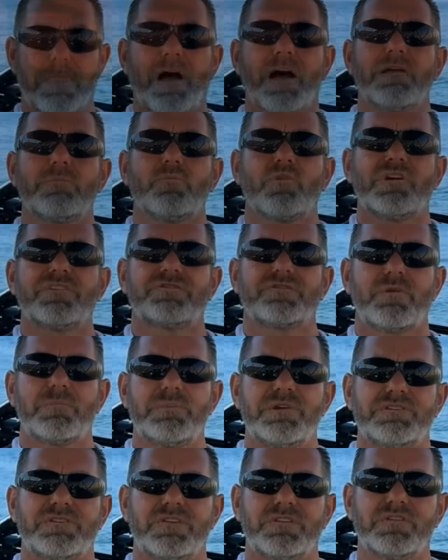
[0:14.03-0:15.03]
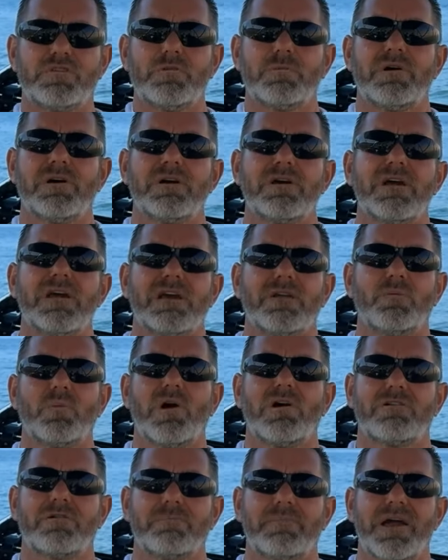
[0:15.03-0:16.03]
I'm Russ from Mission Scuba, and
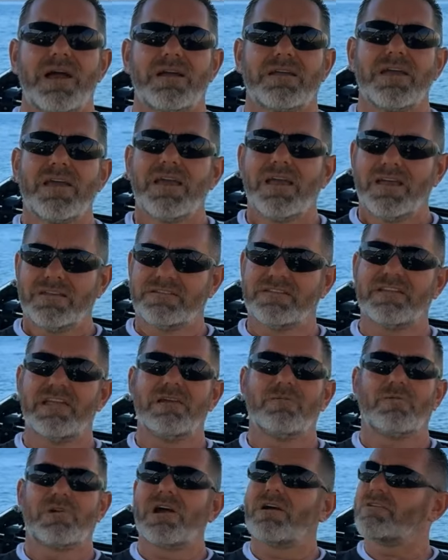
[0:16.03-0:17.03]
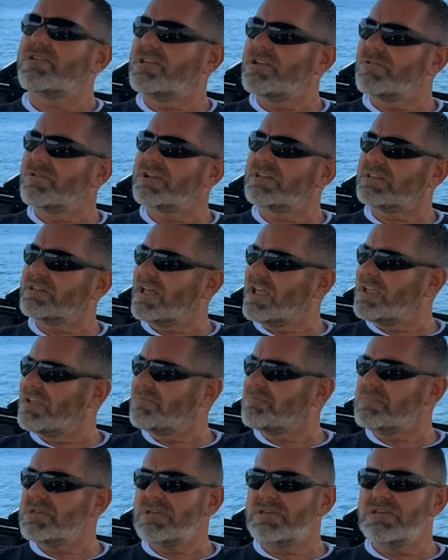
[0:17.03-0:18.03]
welcome back. And today we're out here at
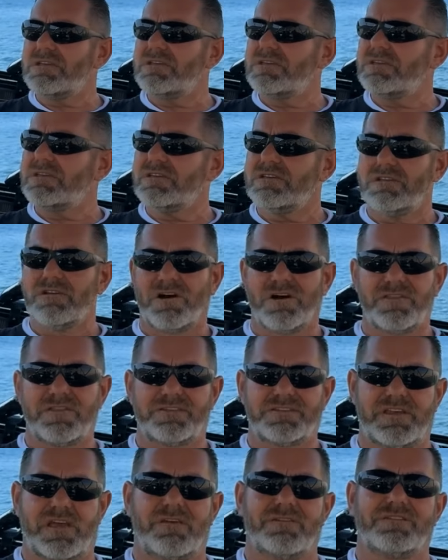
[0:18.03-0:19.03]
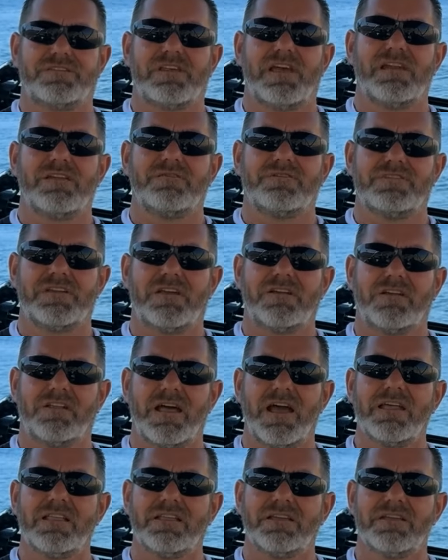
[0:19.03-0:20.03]
Lake Mead on the south side of Sentinel
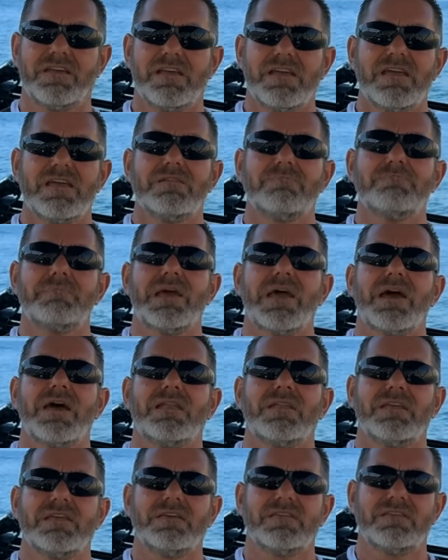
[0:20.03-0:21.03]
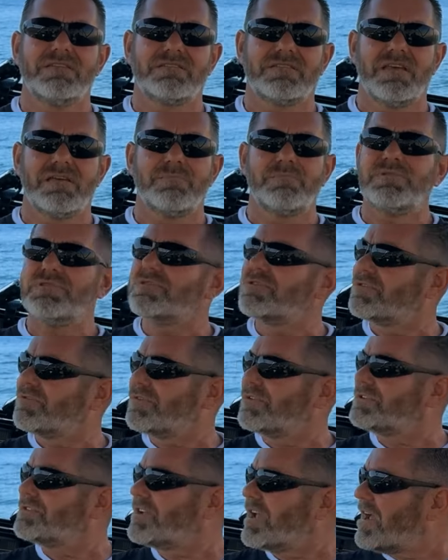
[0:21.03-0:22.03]
Island. And man, it is a
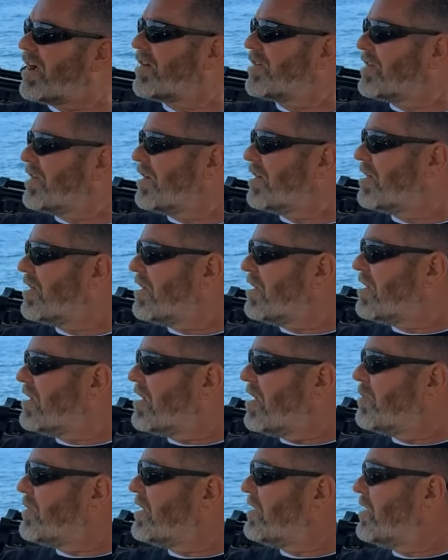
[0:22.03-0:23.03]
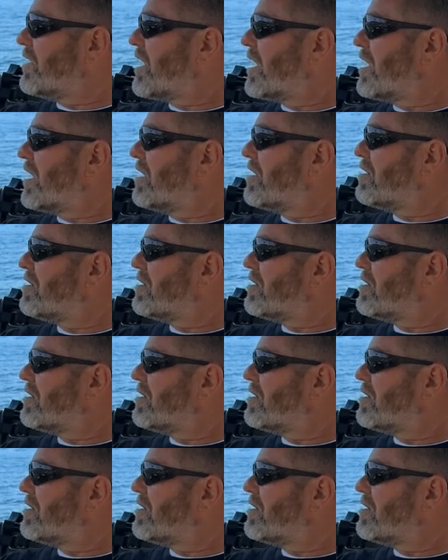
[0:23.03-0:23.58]
beautiful day out here. I mean, look at it.